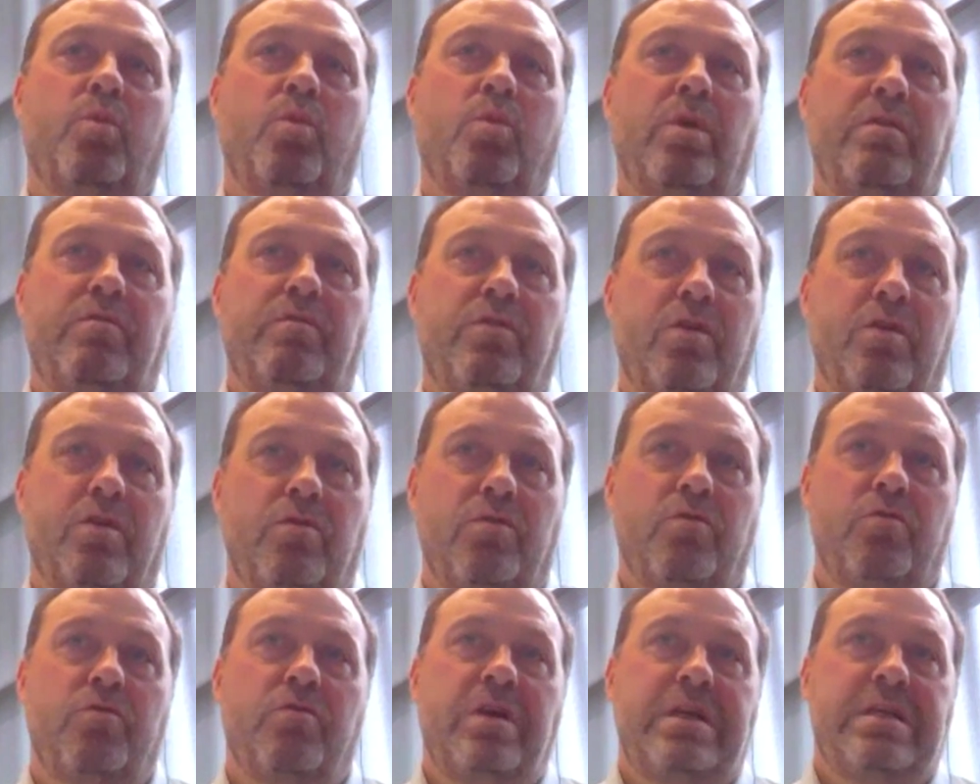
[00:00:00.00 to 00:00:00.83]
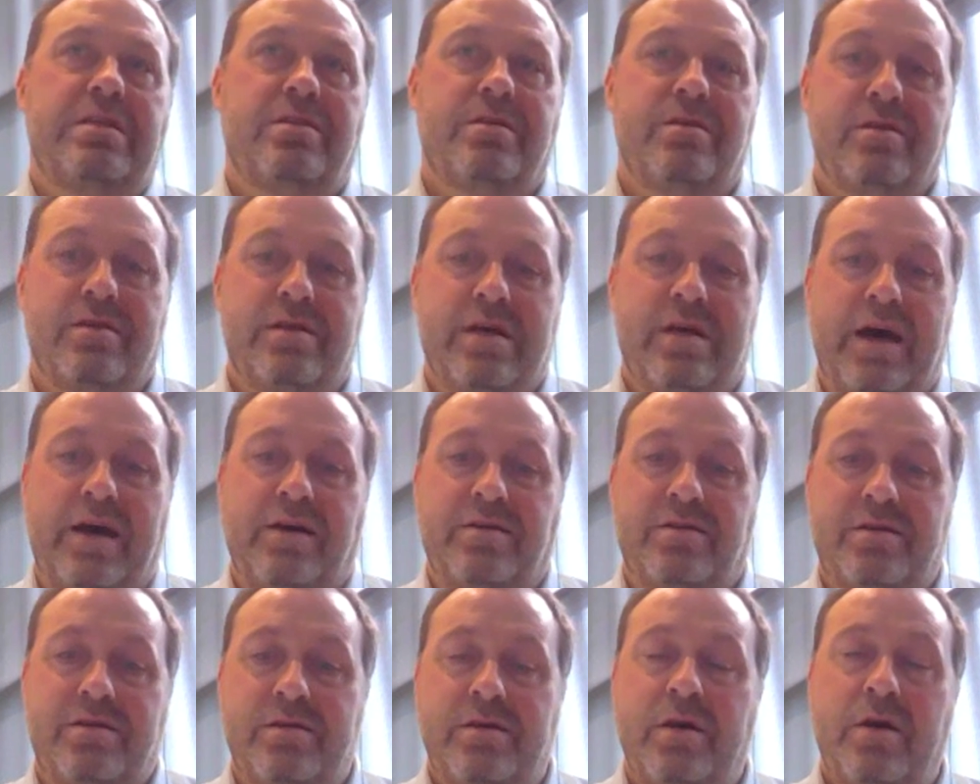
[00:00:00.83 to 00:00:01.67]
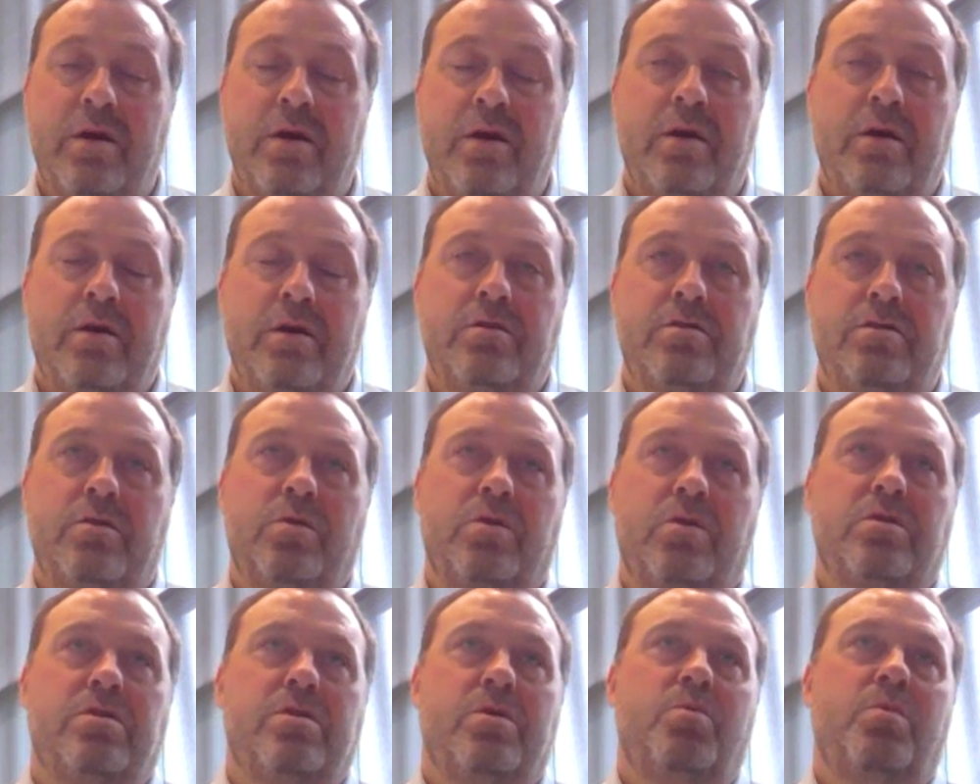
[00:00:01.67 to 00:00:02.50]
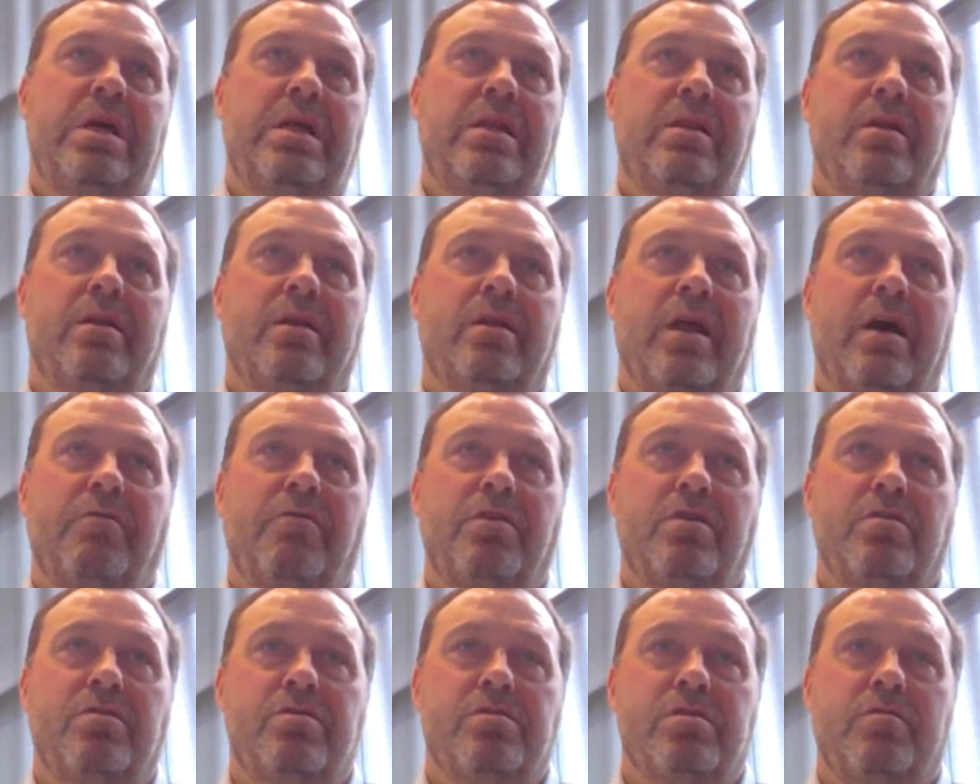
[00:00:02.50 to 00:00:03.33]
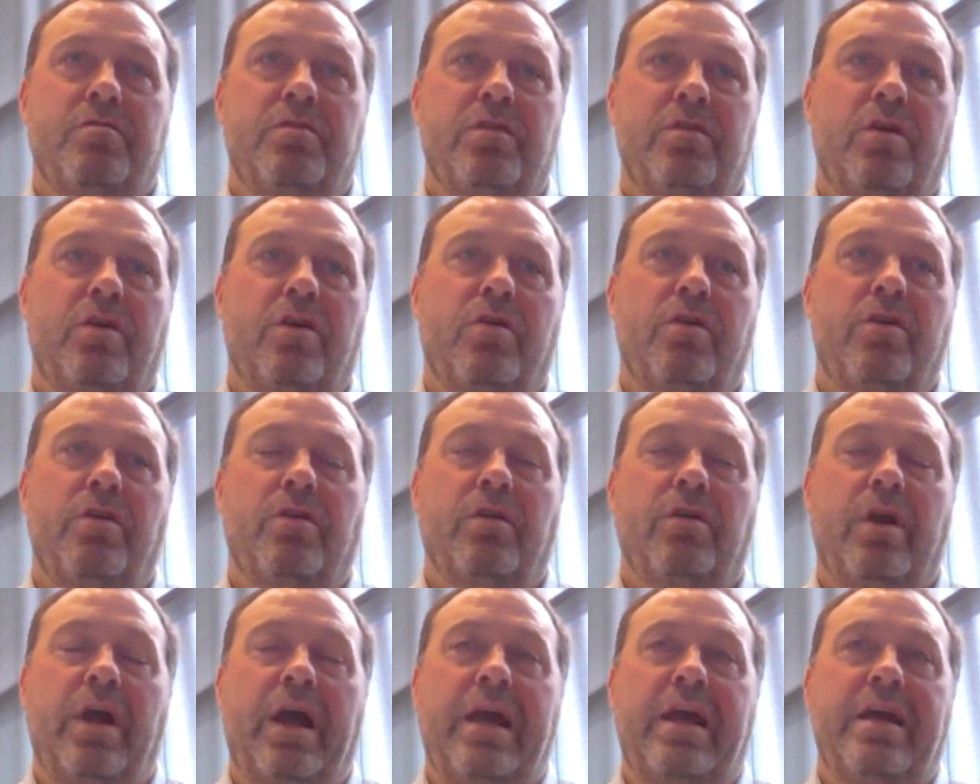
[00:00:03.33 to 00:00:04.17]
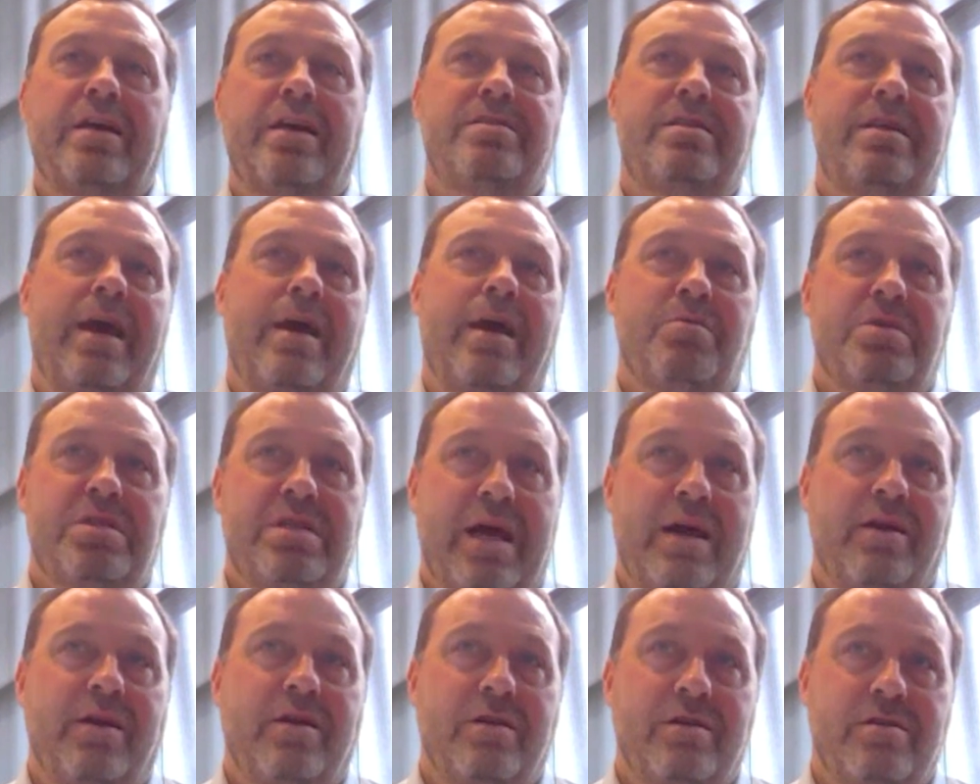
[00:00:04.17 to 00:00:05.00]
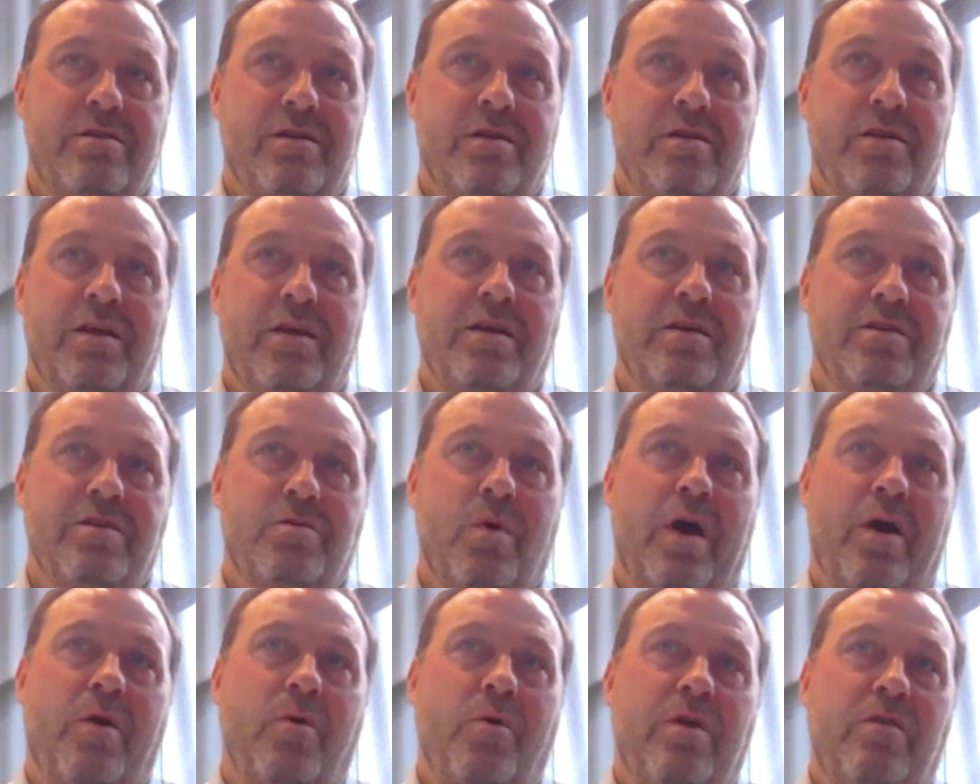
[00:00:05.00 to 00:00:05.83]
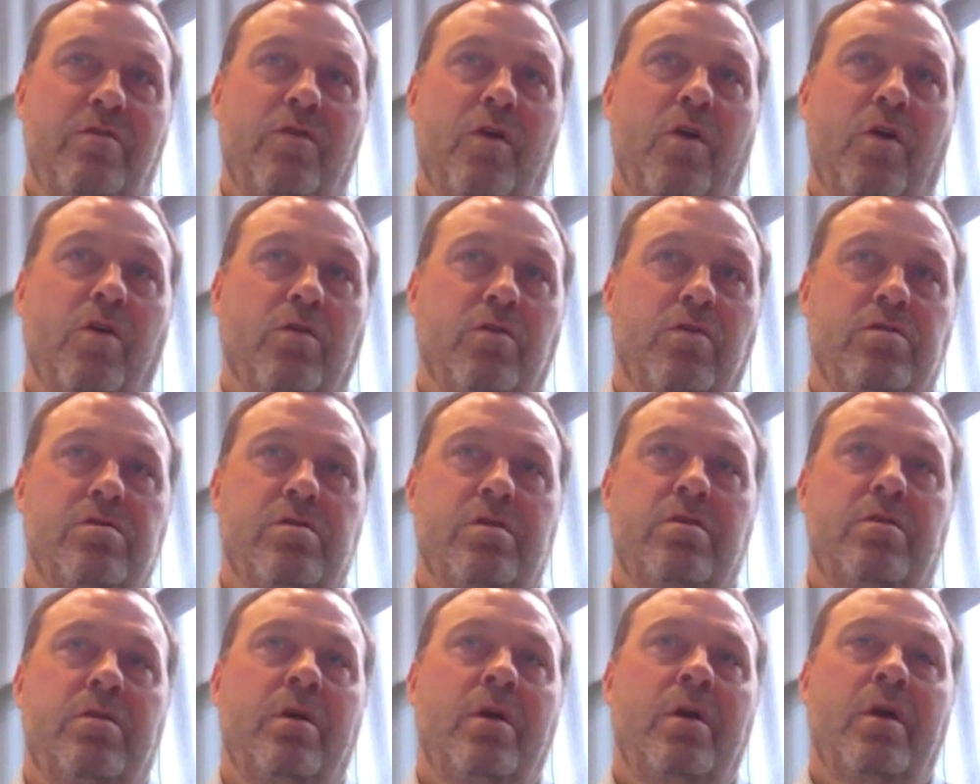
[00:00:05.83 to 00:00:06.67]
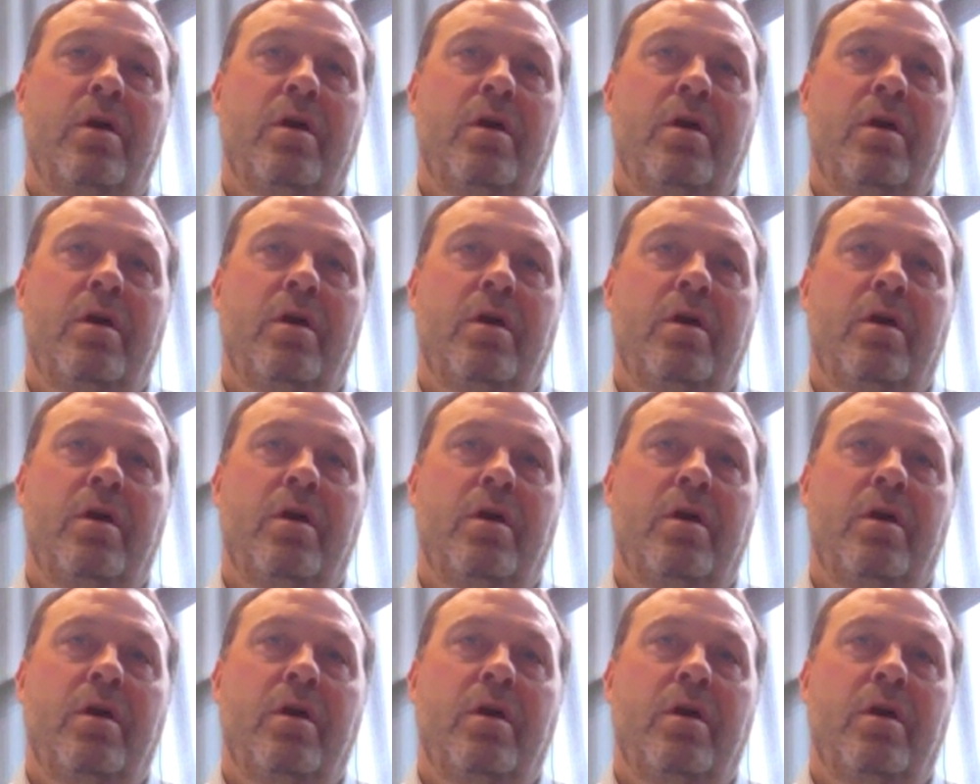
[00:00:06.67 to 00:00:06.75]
We've done recent tests to meet the levels of the current ASTM standards and things where we've altered